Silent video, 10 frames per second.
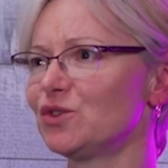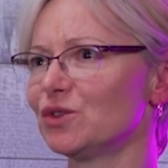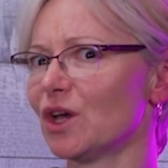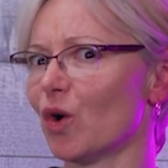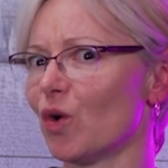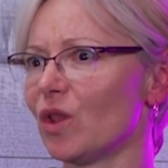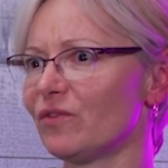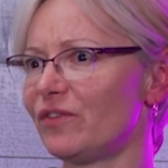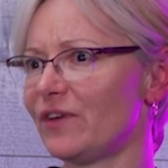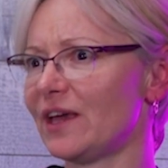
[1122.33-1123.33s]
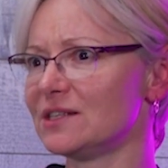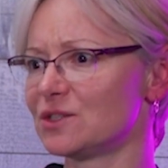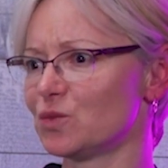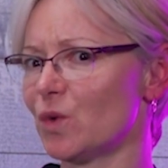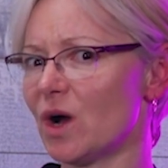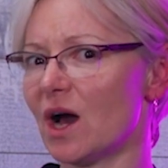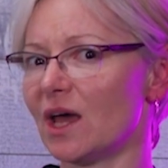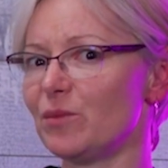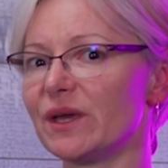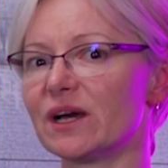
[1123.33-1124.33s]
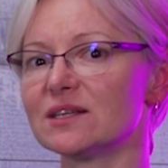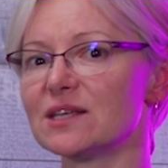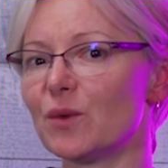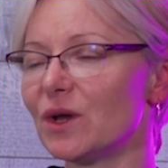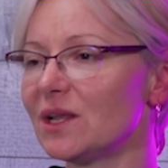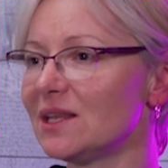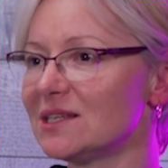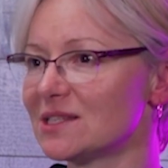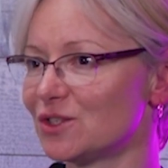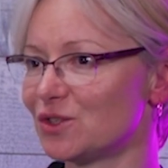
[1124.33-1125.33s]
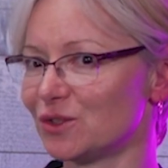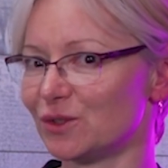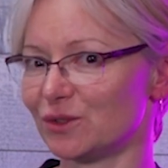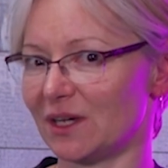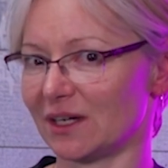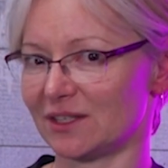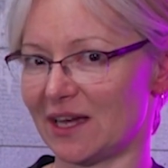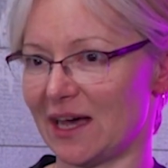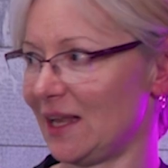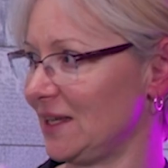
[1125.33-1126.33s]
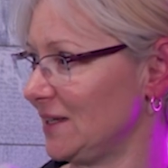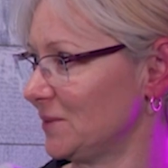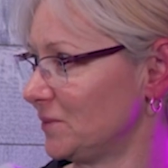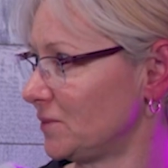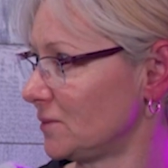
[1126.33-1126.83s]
do the whole phase 1 because I want to listen to Dr. Ali.